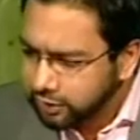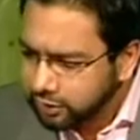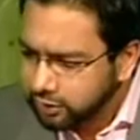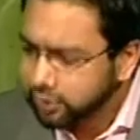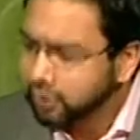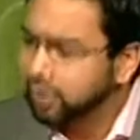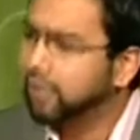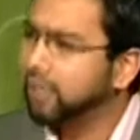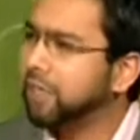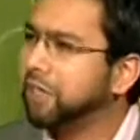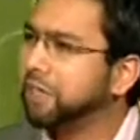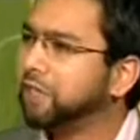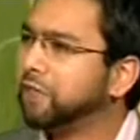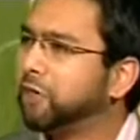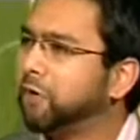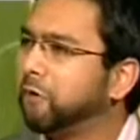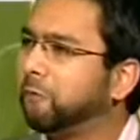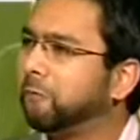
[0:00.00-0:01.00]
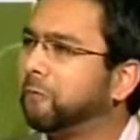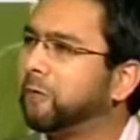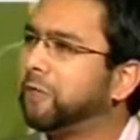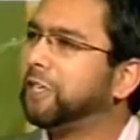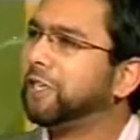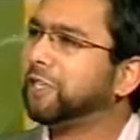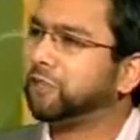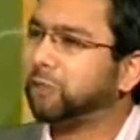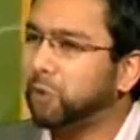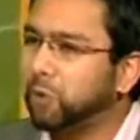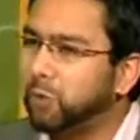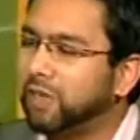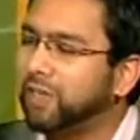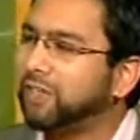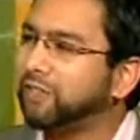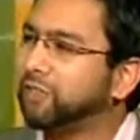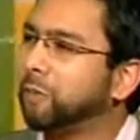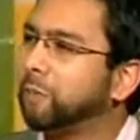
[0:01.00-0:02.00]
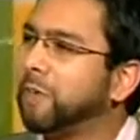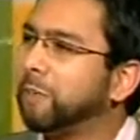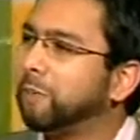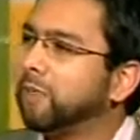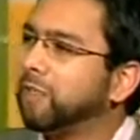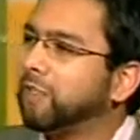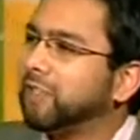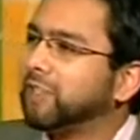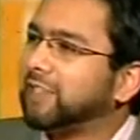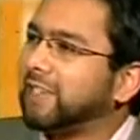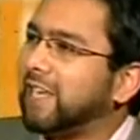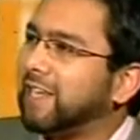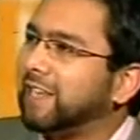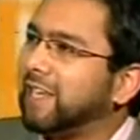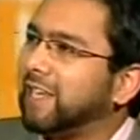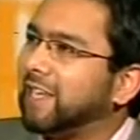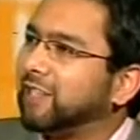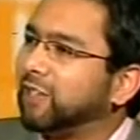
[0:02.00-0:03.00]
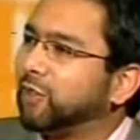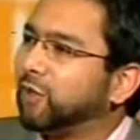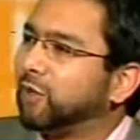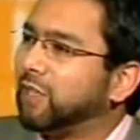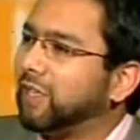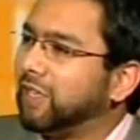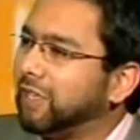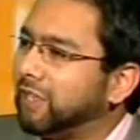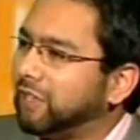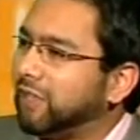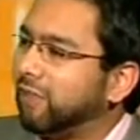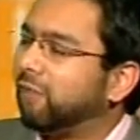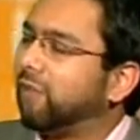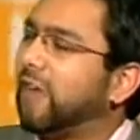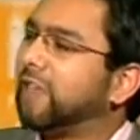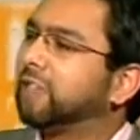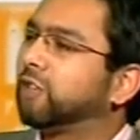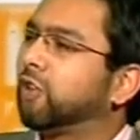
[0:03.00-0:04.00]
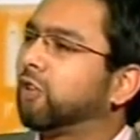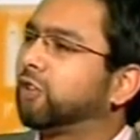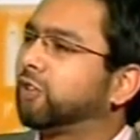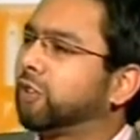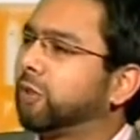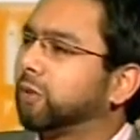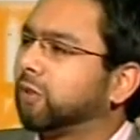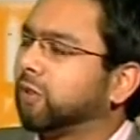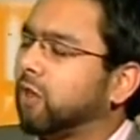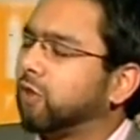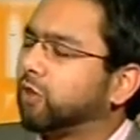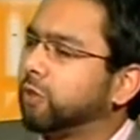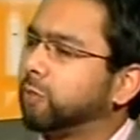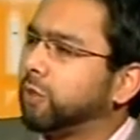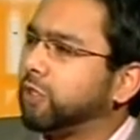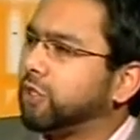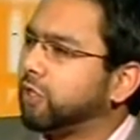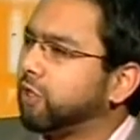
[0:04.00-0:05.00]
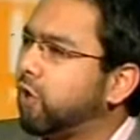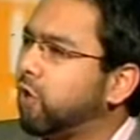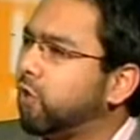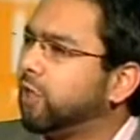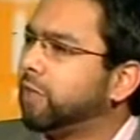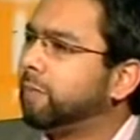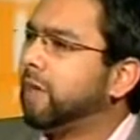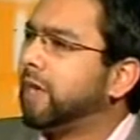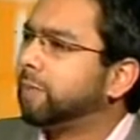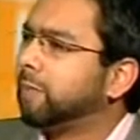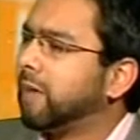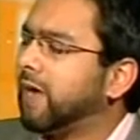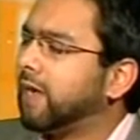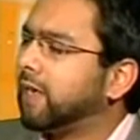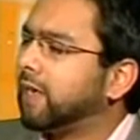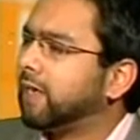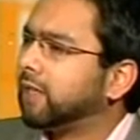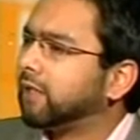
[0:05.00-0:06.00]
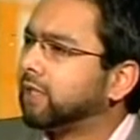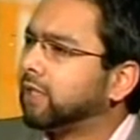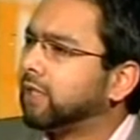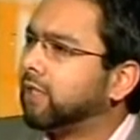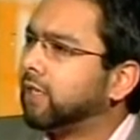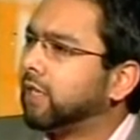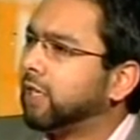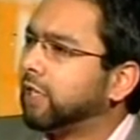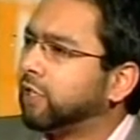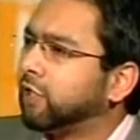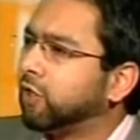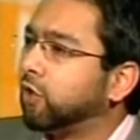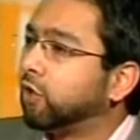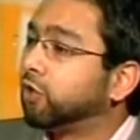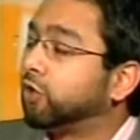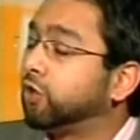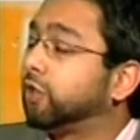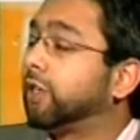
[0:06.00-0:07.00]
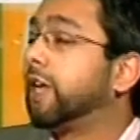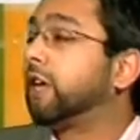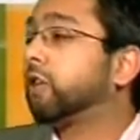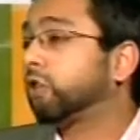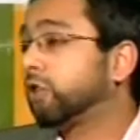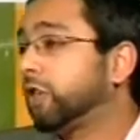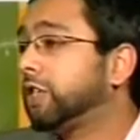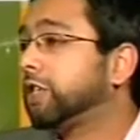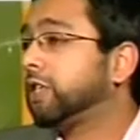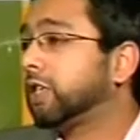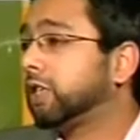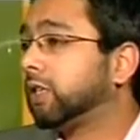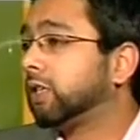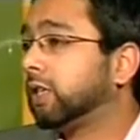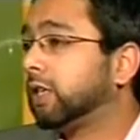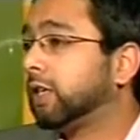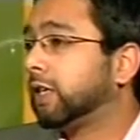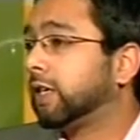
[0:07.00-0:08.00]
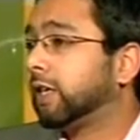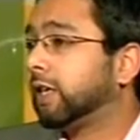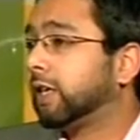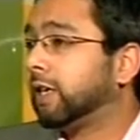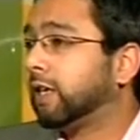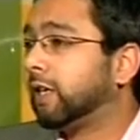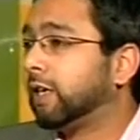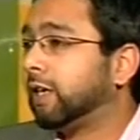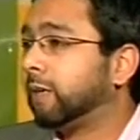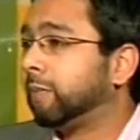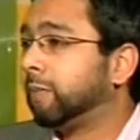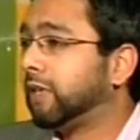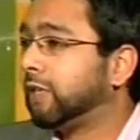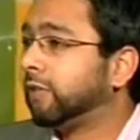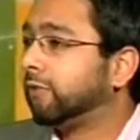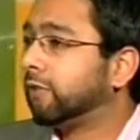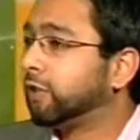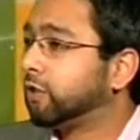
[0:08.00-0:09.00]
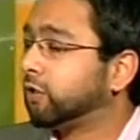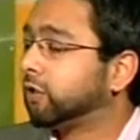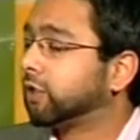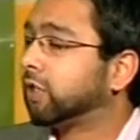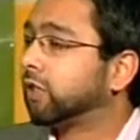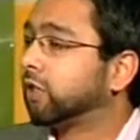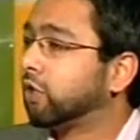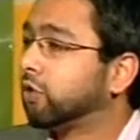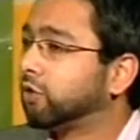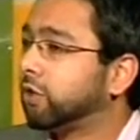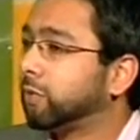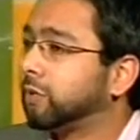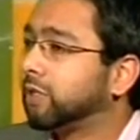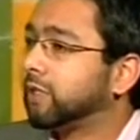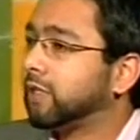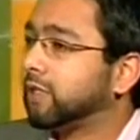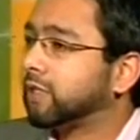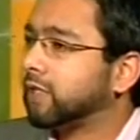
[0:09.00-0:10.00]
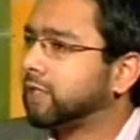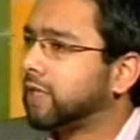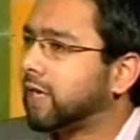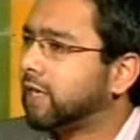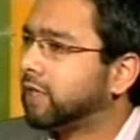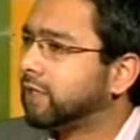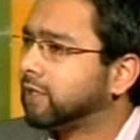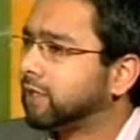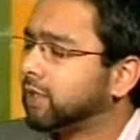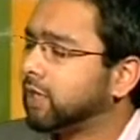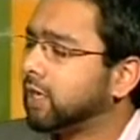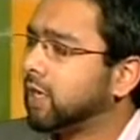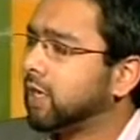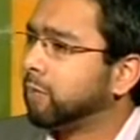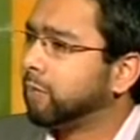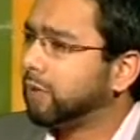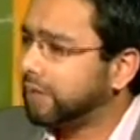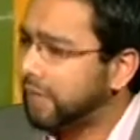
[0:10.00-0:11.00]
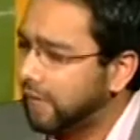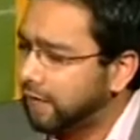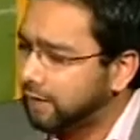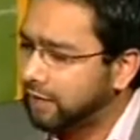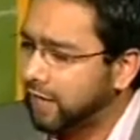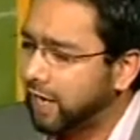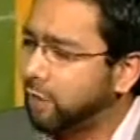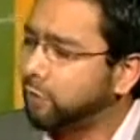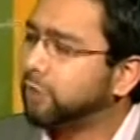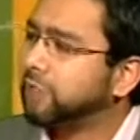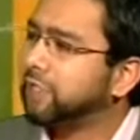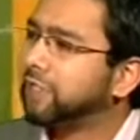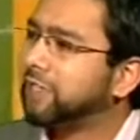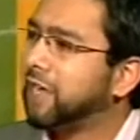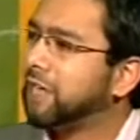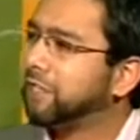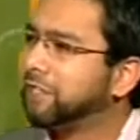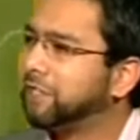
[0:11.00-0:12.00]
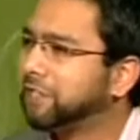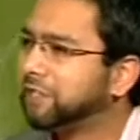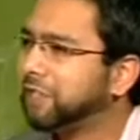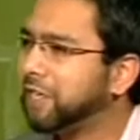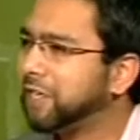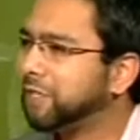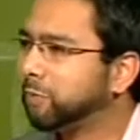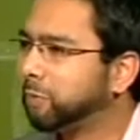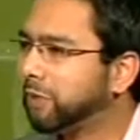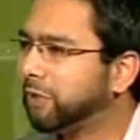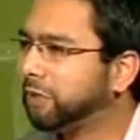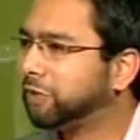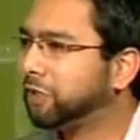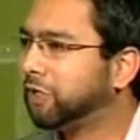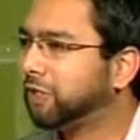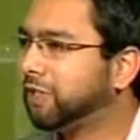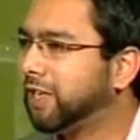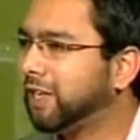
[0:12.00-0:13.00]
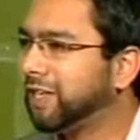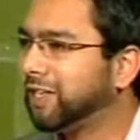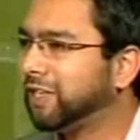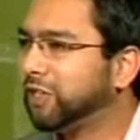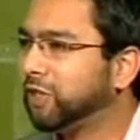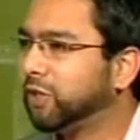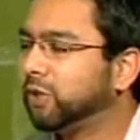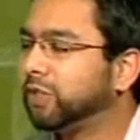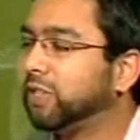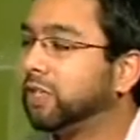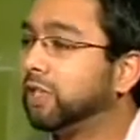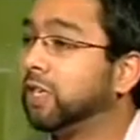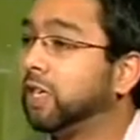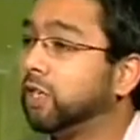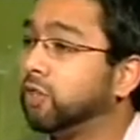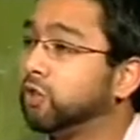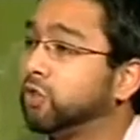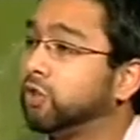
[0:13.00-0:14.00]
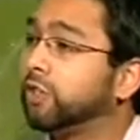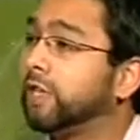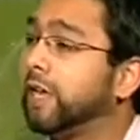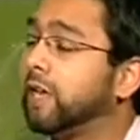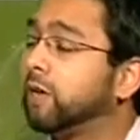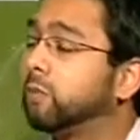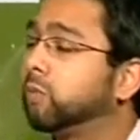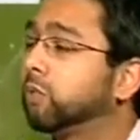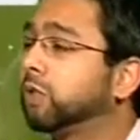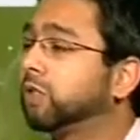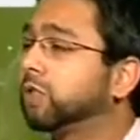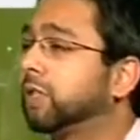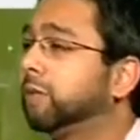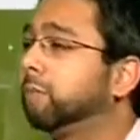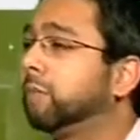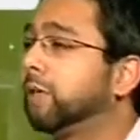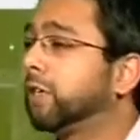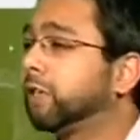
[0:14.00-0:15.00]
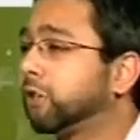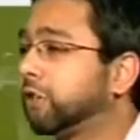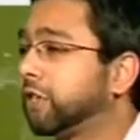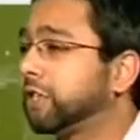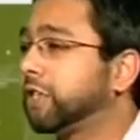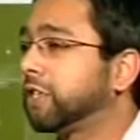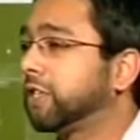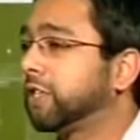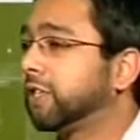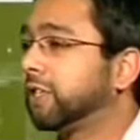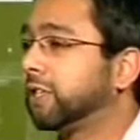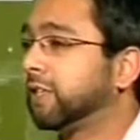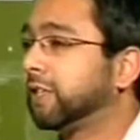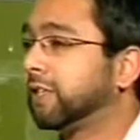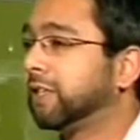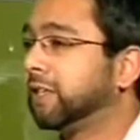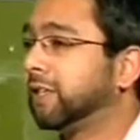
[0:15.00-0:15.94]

we need to, you know, flood it so, so people understand that, you know, the vast contribution not only made by the, you know, Judeo-Christian um, individuals and contributors to society, but that, that our society today is built on, you know, the Judeo-Muslim Christian